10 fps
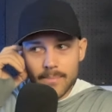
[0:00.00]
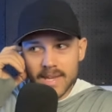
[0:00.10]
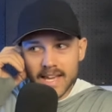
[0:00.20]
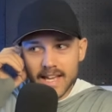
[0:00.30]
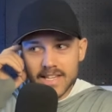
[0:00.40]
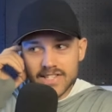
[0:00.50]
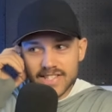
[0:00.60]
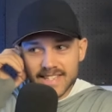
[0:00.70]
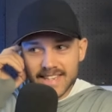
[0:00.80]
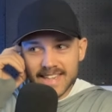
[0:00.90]

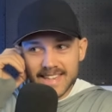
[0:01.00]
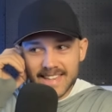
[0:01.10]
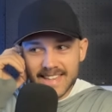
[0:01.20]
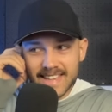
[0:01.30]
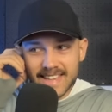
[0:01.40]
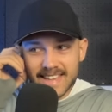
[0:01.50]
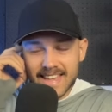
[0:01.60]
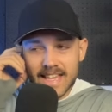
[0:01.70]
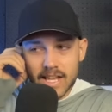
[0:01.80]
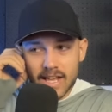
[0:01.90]
Because
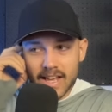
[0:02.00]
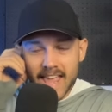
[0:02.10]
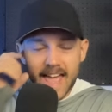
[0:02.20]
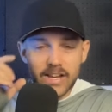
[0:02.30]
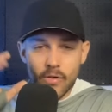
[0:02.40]
again,